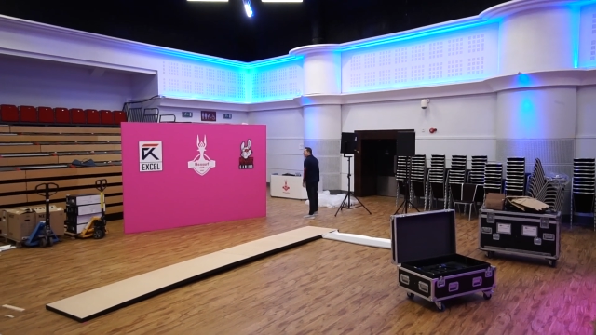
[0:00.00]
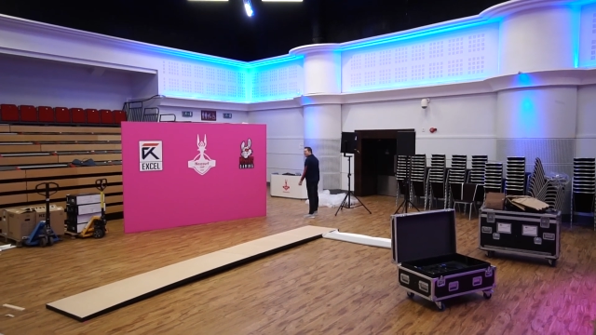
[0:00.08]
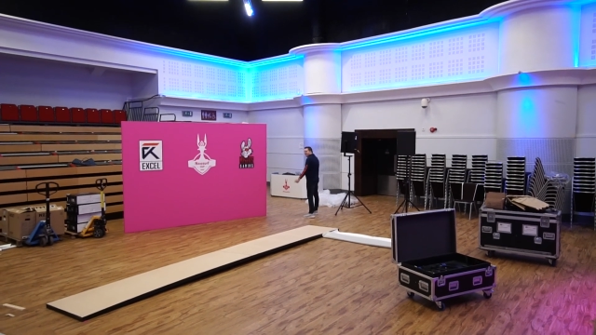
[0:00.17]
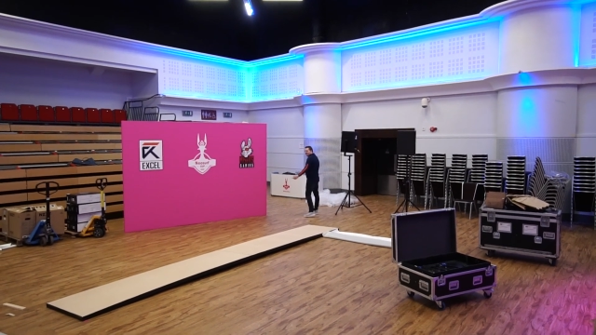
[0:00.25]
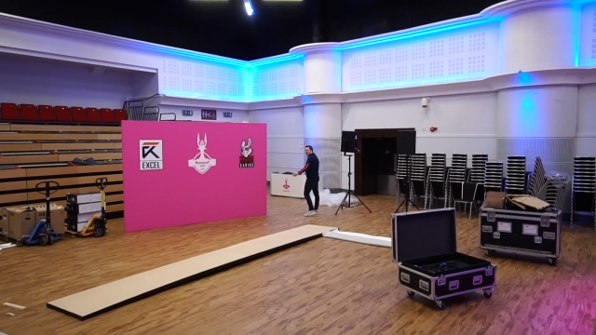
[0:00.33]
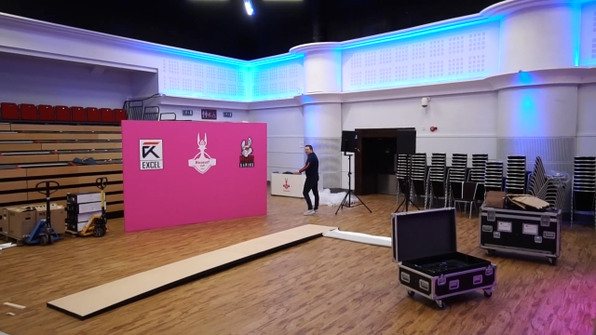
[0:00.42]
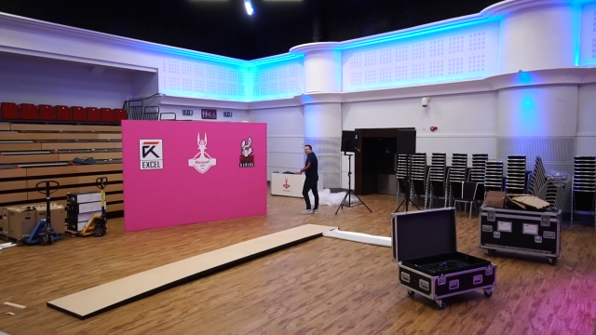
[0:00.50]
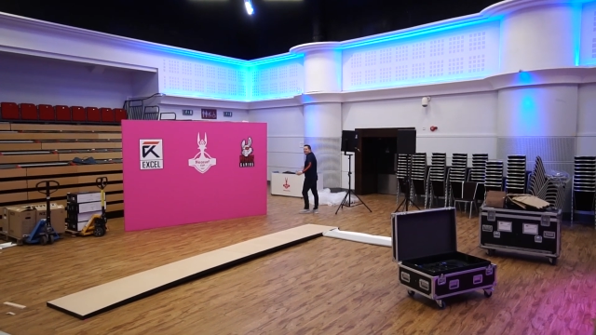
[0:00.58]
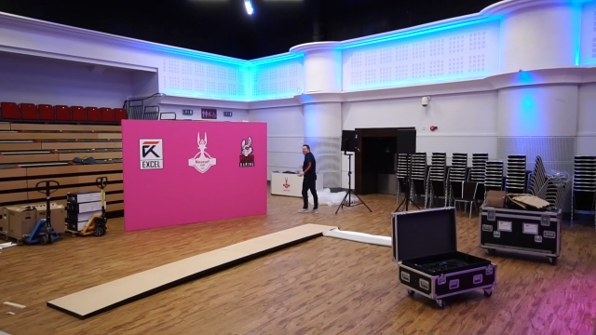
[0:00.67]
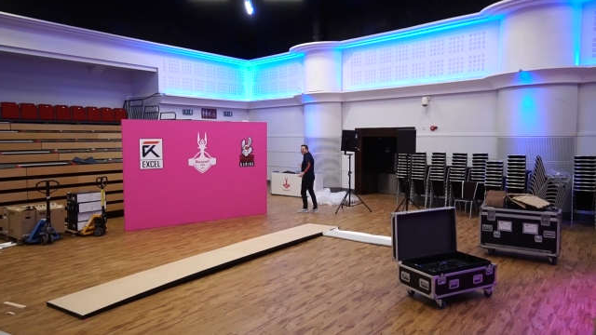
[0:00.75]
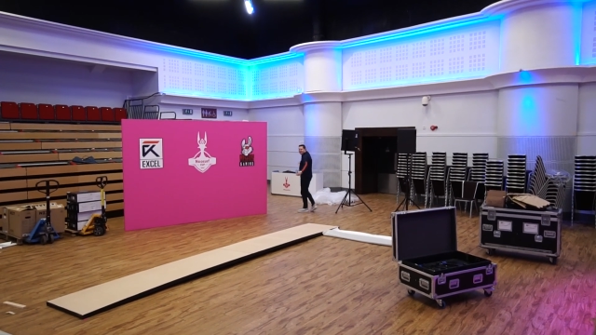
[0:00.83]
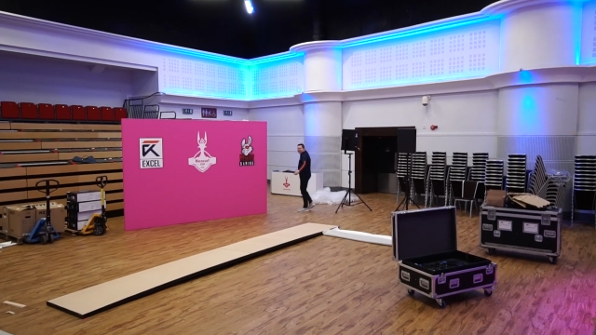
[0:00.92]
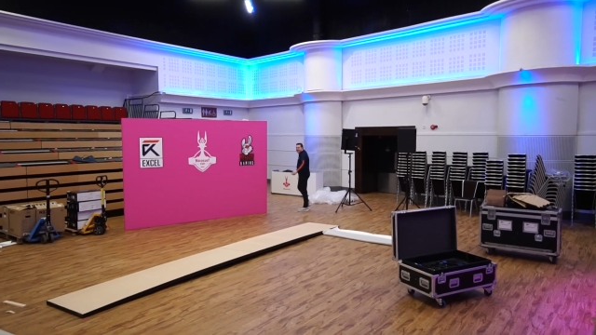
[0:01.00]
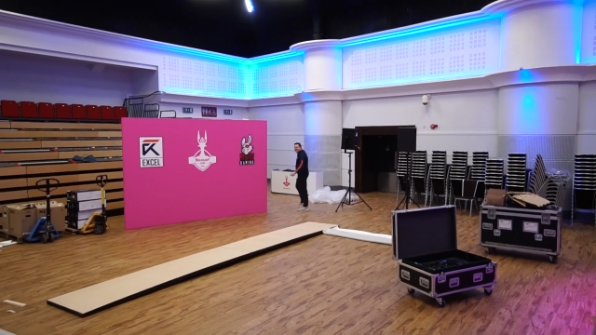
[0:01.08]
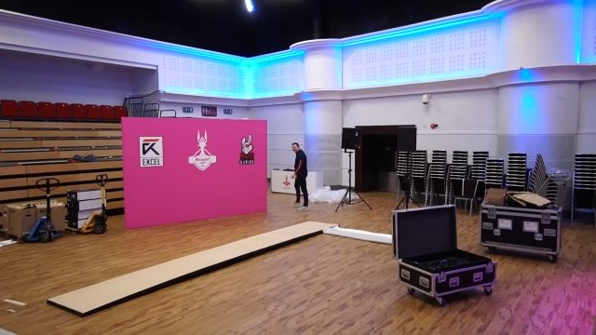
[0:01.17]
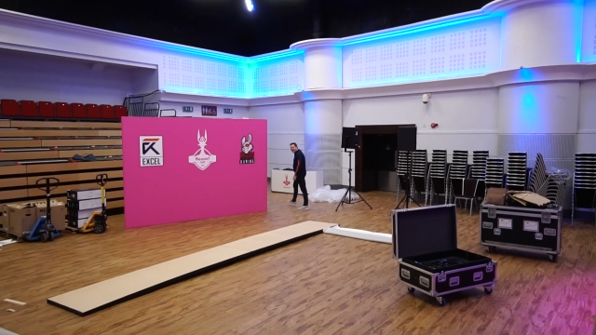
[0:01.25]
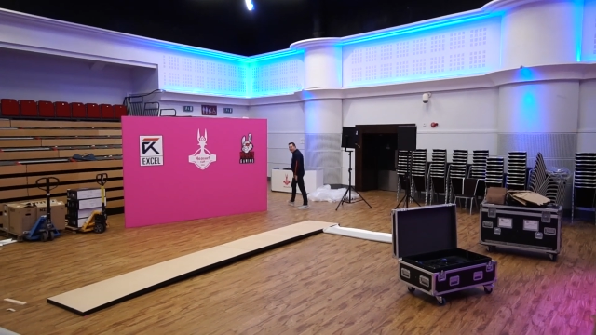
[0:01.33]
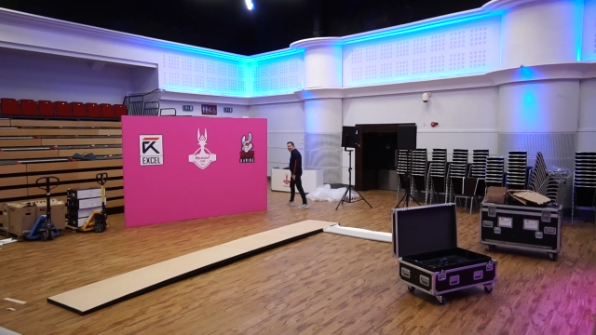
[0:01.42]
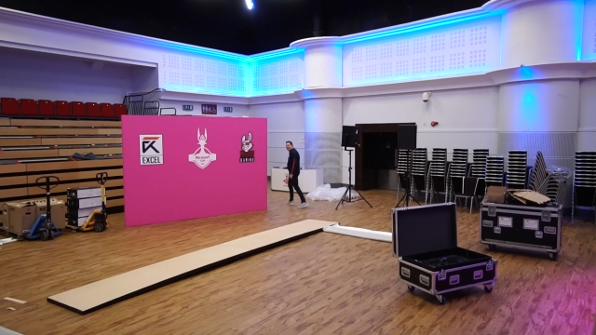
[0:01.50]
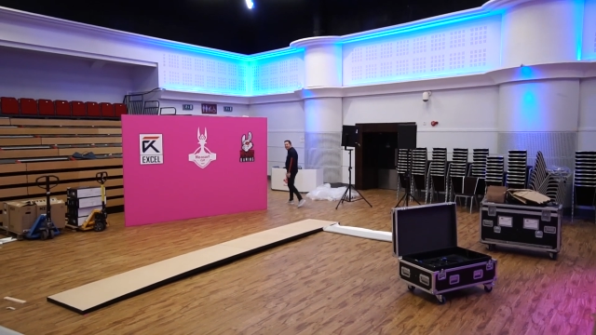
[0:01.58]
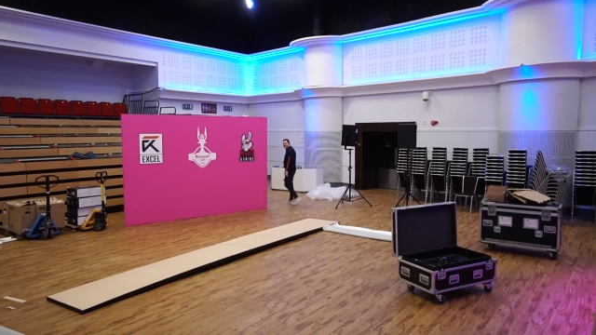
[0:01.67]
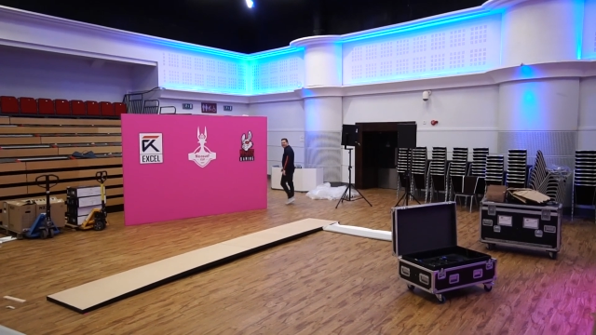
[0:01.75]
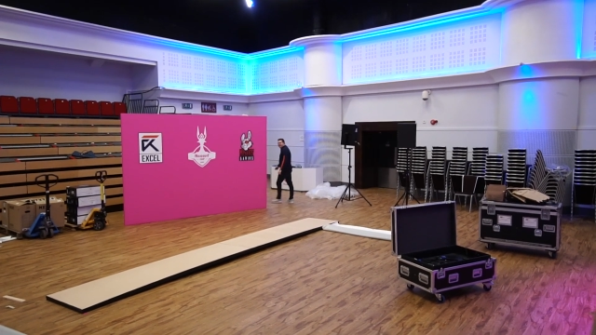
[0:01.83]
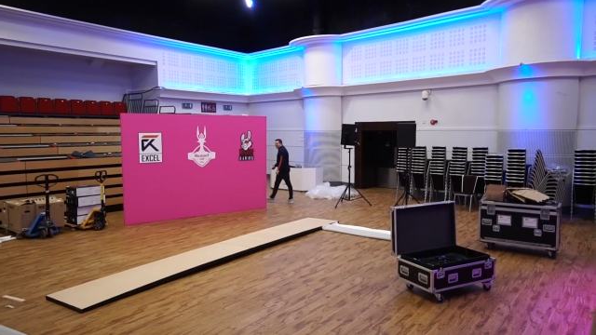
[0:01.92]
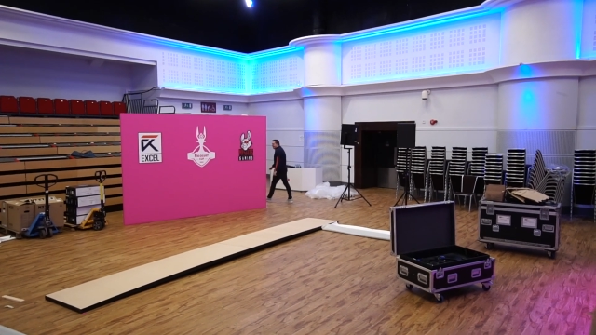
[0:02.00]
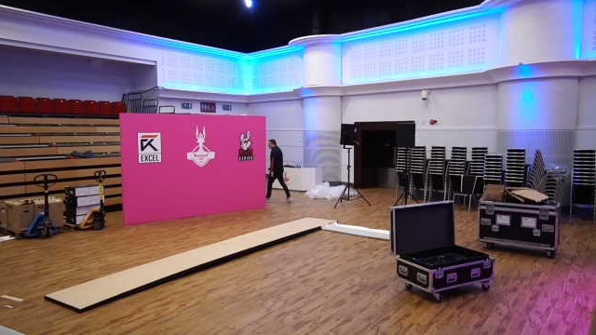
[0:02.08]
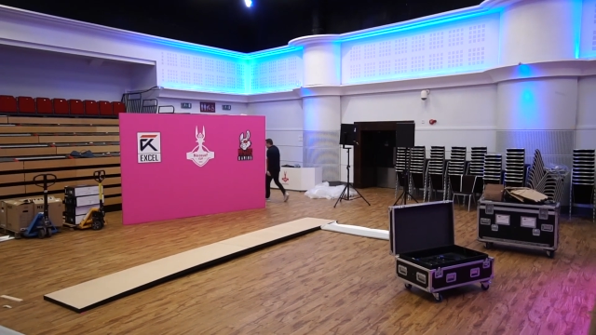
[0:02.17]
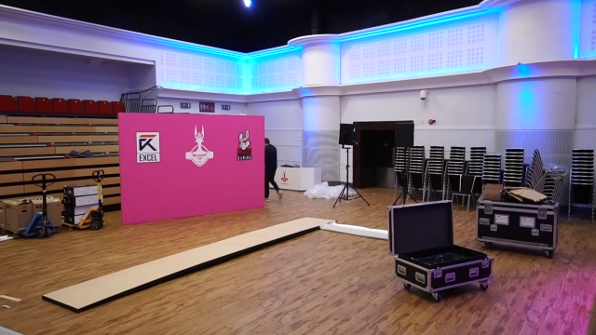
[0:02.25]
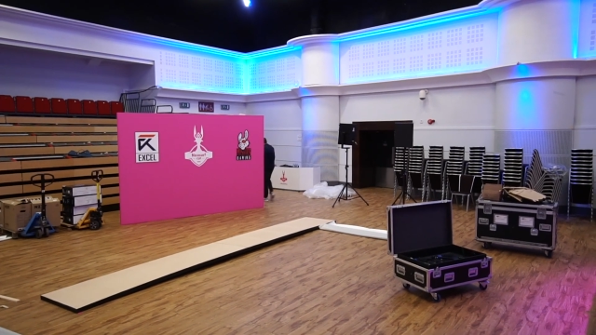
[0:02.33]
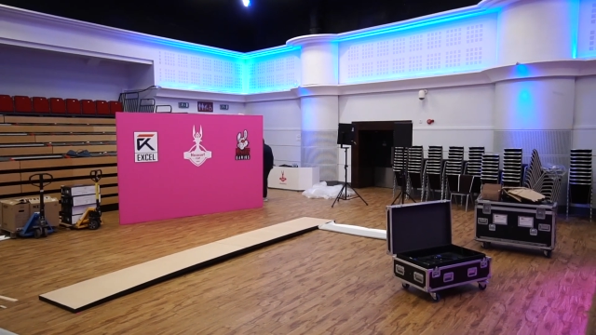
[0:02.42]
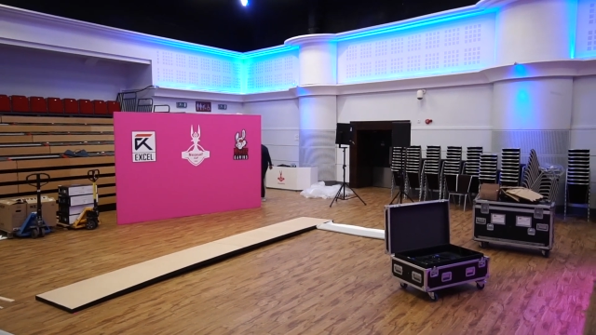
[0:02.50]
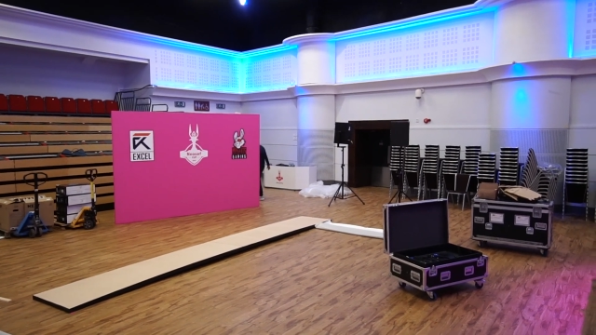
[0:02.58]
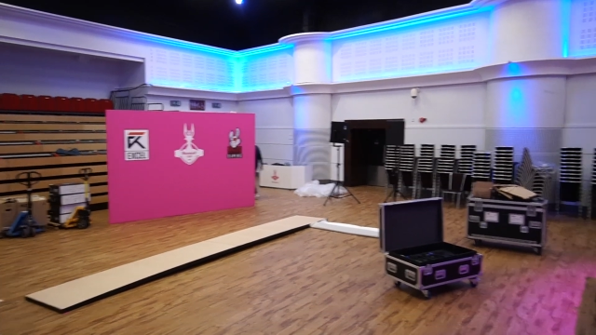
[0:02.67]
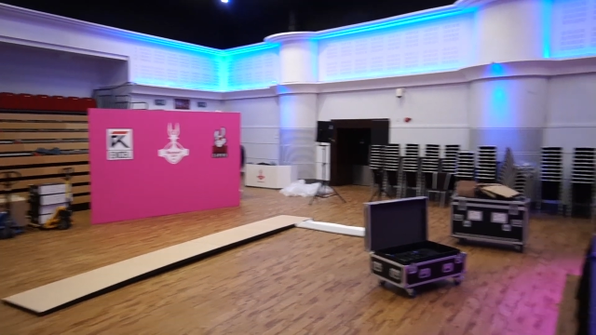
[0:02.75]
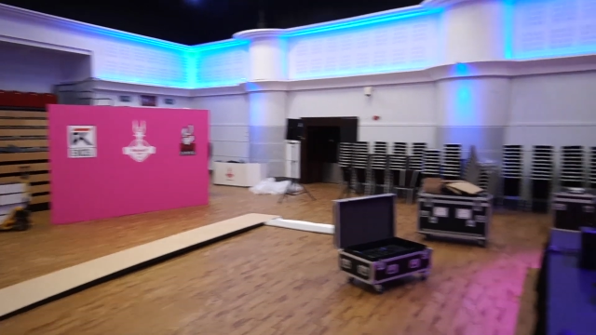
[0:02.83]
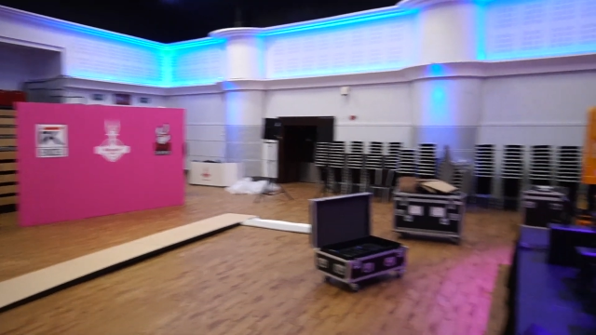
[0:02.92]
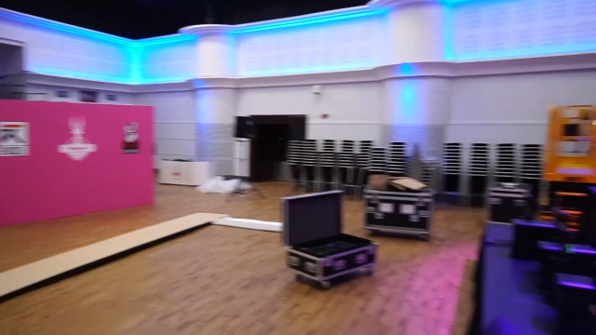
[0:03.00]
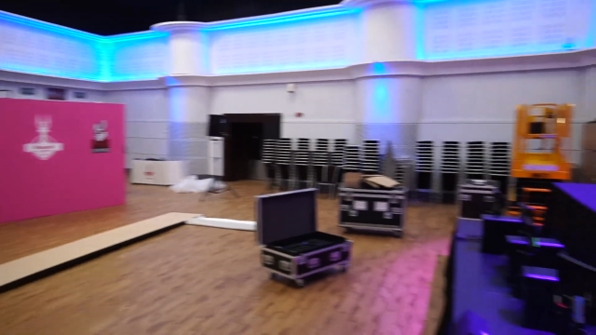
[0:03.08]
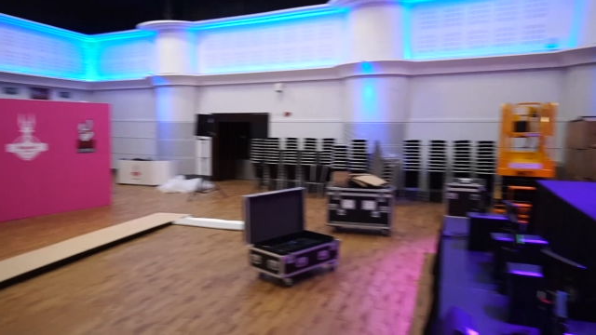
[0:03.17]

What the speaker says: [unreadable: no face in view]